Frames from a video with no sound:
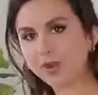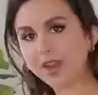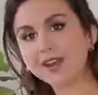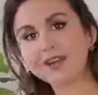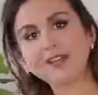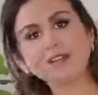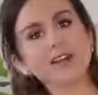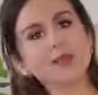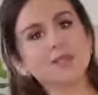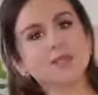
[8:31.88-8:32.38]
We had
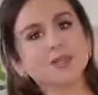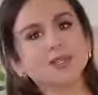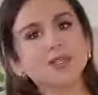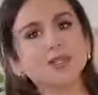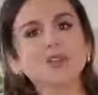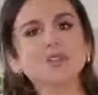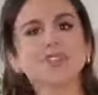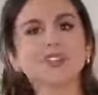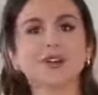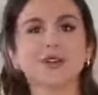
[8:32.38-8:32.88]
a lot of
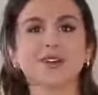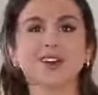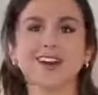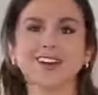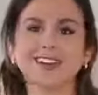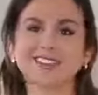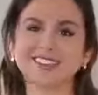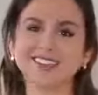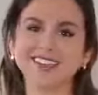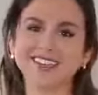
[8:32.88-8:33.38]
blues going
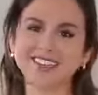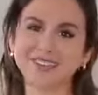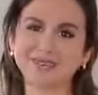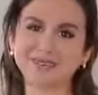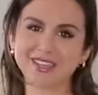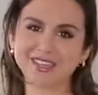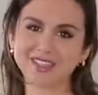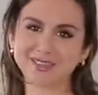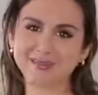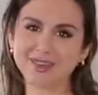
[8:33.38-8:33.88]
on in today's
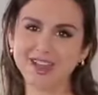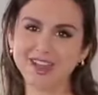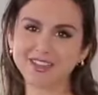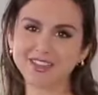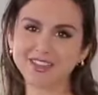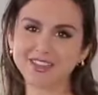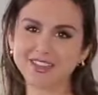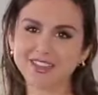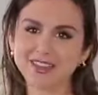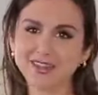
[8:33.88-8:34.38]
mix and
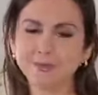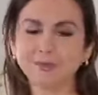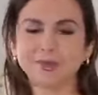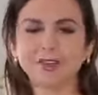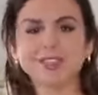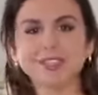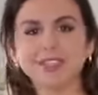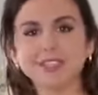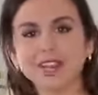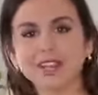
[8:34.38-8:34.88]
match, but
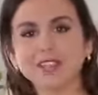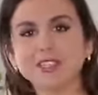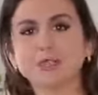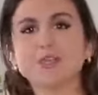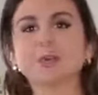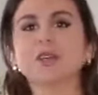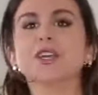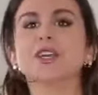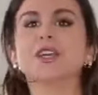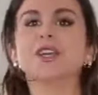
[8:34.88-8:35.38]
it's not
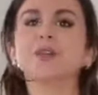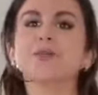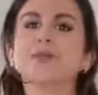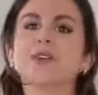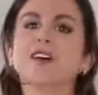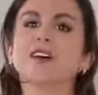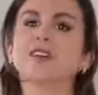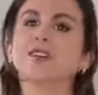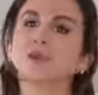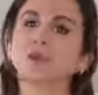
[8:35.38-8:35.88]
spring
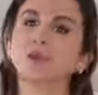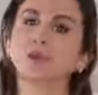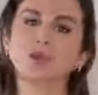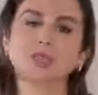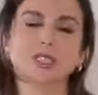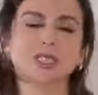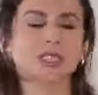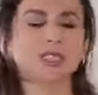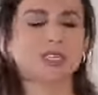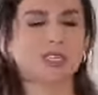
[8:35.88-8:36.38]
without a
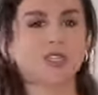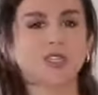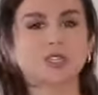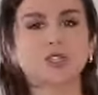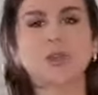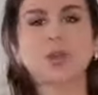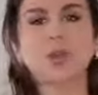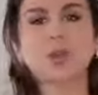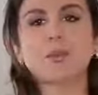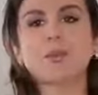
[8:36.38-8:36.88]
really nice,
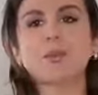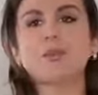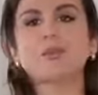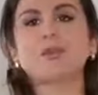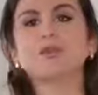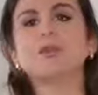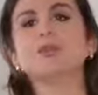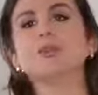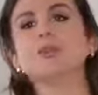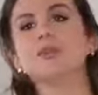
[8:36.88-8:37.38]

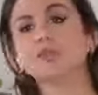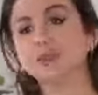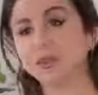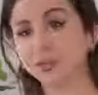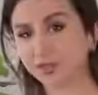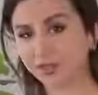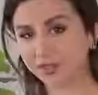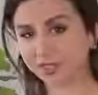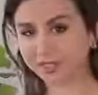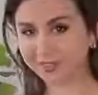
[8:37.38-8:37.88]
beautiful
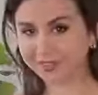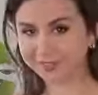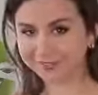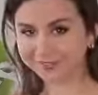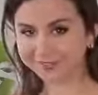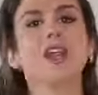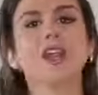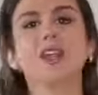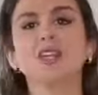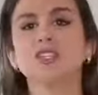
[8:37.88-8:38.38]
green.
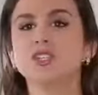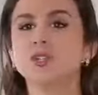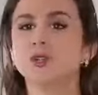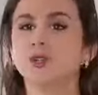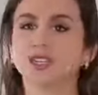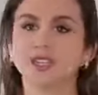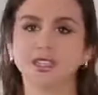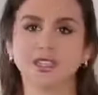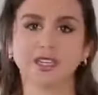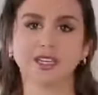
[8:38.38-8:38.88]
And you
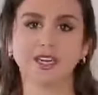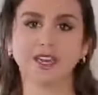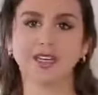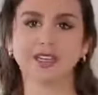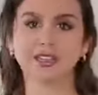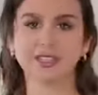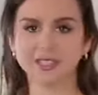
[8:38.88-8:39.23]
are looking at it.